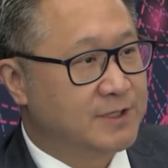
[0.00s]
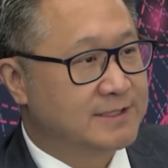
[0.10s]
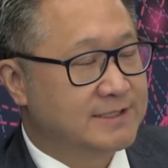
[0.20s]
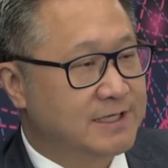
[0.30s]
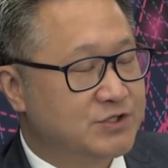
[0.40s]
and
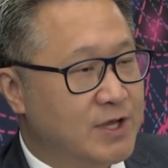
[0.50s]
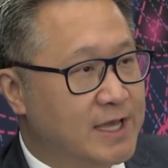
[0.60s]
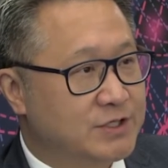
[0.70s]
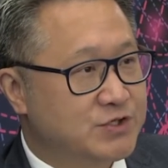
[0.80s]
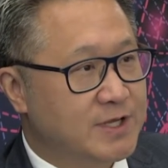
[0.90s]

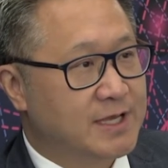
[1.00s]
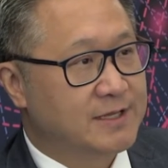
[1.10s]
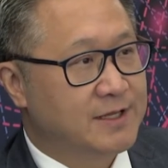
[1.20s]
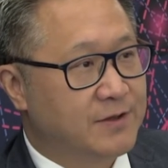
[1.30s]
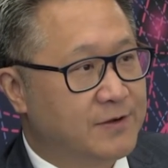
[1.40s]
CGH
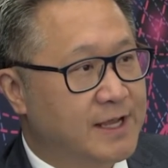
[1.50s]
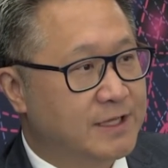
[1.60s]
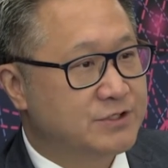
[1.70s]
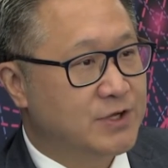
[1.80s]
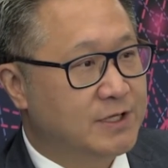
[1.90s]
and the other
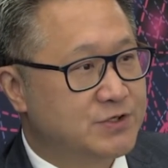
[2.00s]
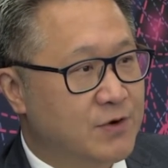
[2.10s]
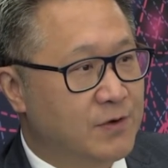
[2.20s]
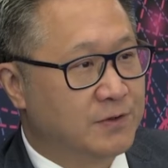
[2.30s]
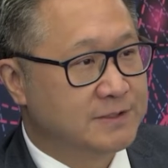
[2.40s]
AGA
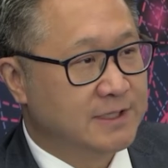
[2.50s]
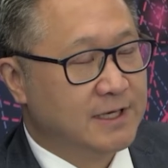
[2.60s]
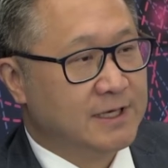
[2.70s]
journals.